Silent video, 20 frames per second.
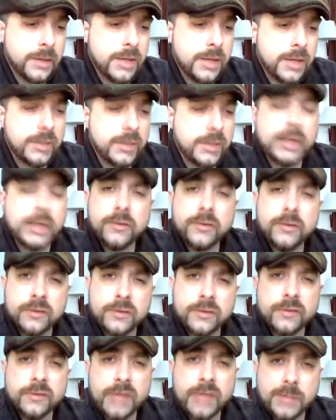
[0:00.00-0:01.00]
you could go to
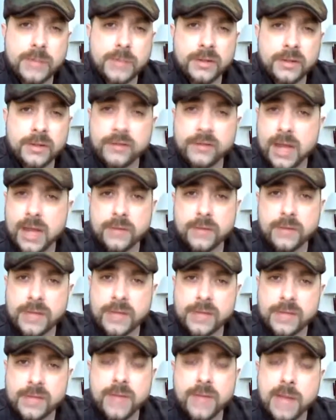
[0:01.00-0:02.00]
the Skeptic's
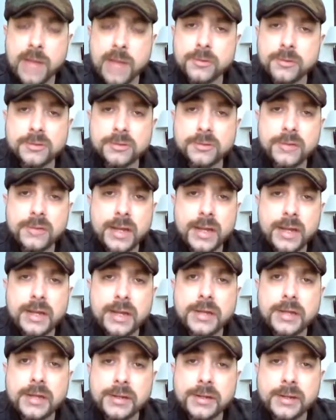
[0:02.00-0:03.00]
Annotated Bible,
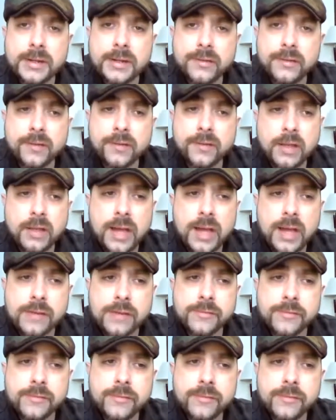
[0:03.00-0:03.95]
and there's a lot of